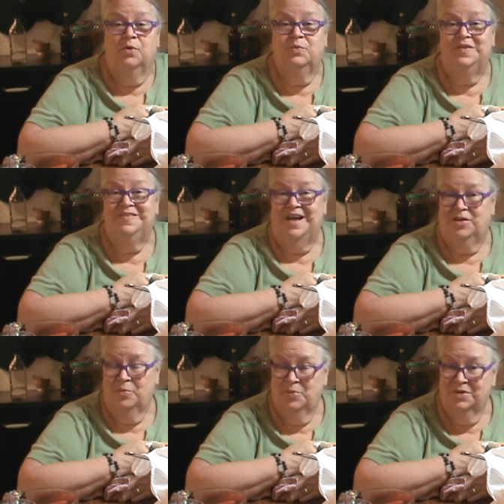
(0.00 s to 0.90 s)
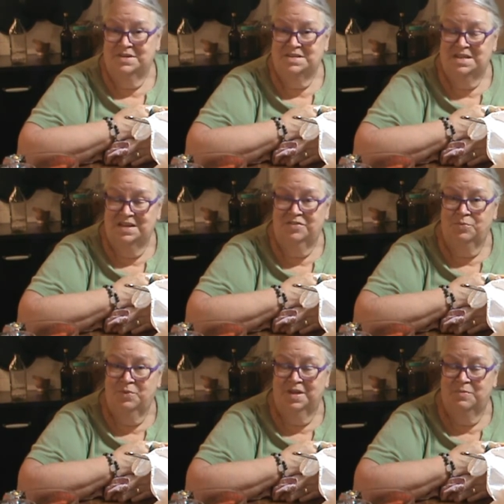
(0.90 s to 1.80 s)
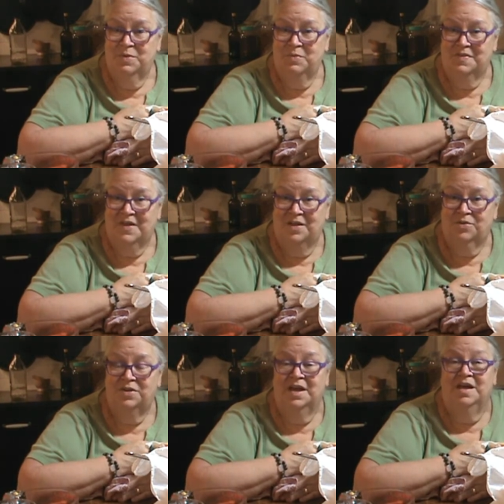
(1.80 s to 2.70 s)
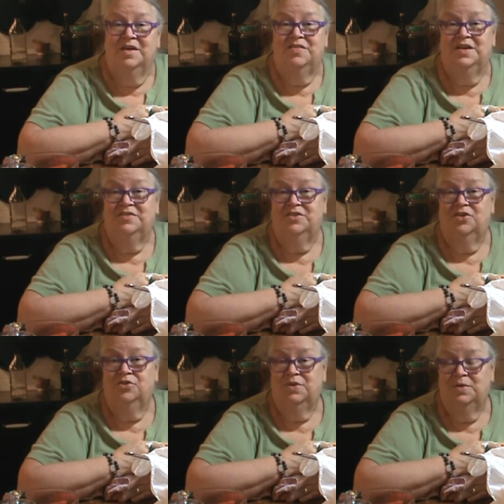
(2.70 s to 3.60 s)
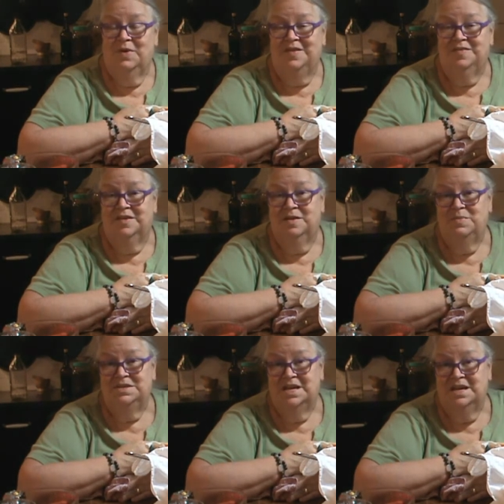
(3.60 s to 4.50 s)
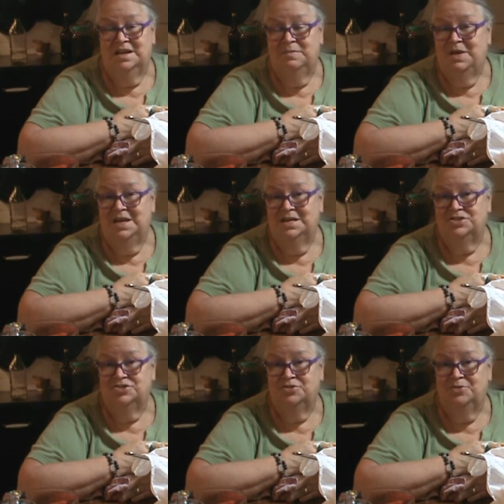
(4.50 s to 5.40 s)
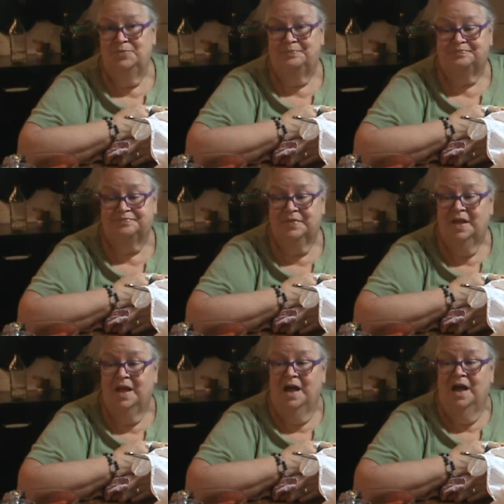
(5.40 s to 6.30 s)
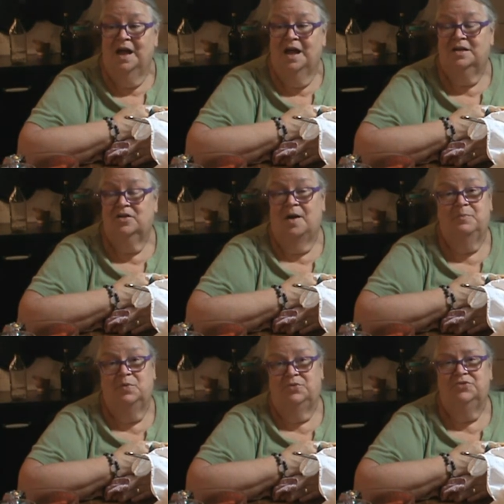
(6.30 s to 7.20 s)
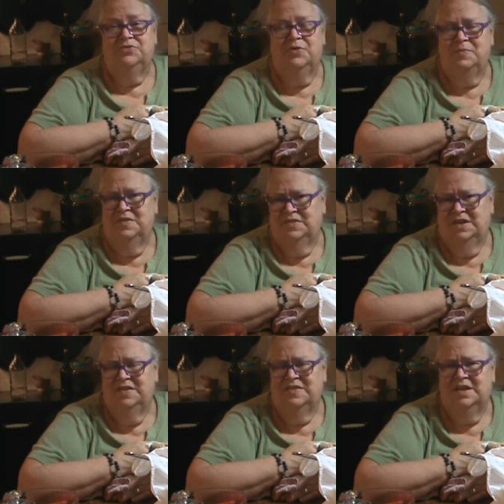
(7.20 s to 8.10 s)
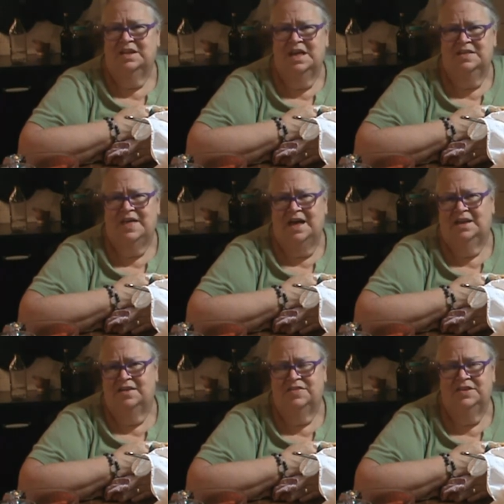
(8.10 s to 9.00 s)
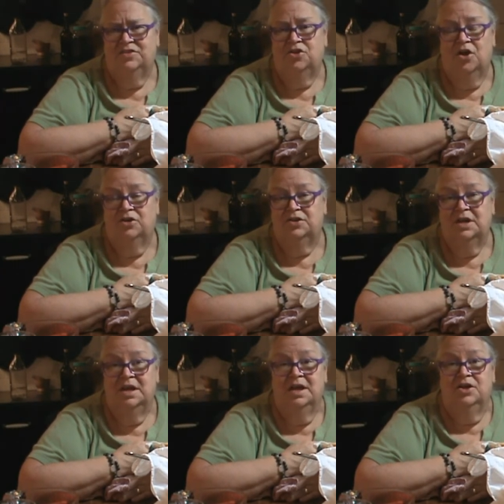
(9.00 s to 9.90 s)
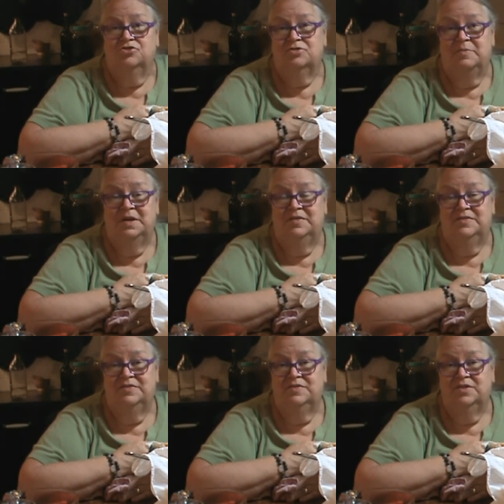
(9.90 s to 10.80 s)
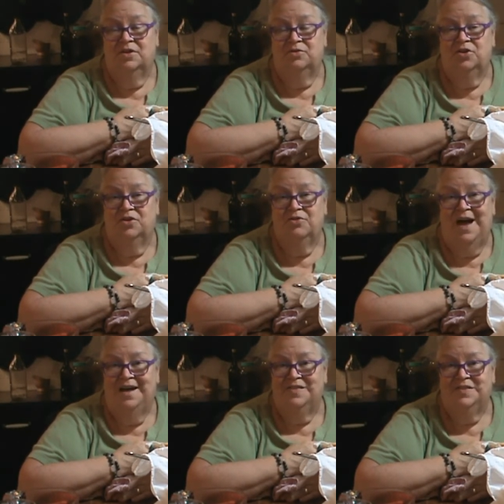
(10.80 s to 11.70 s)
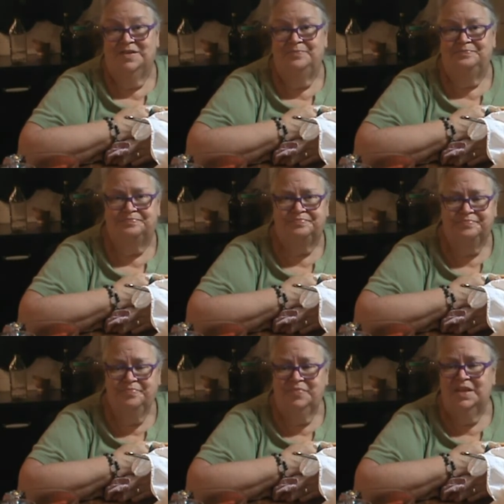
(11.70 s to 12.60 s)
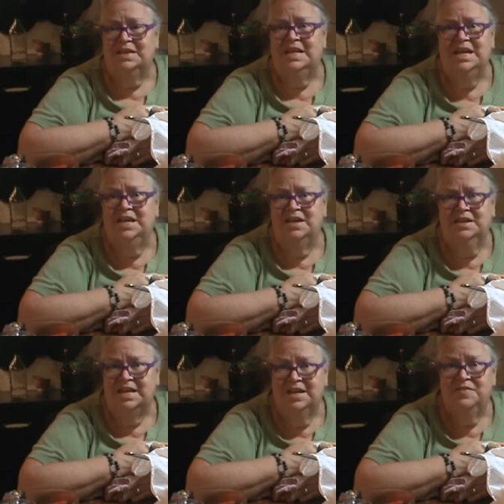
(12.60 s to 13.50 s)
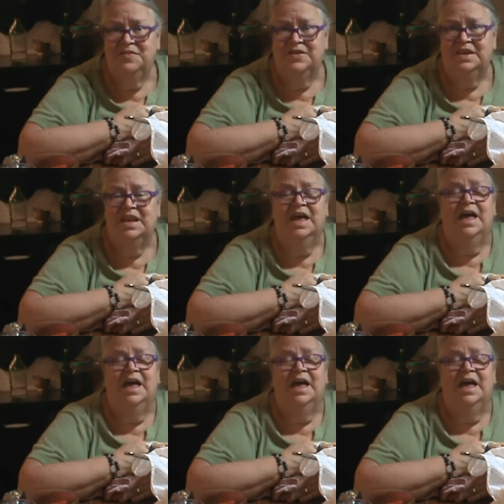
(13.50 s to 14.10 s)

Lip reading: recyclable things that can be recycled, things that are green waste that can be taken and made into compost from the cities. They collect that, like things, yard trimmings, your grass and leaves and